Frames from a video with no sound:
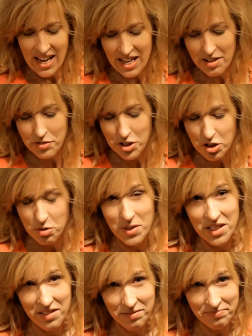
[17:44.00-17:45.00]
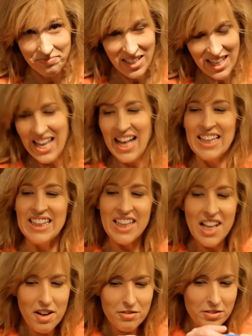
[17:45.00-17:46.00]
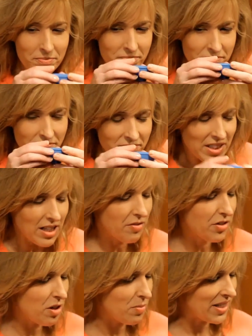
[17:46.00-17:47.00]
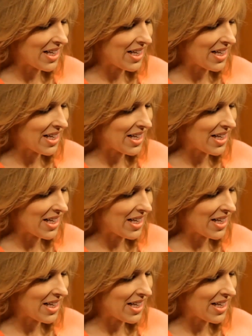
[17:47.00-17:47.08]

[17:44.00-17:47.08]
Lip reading: have cumin. I love cumin.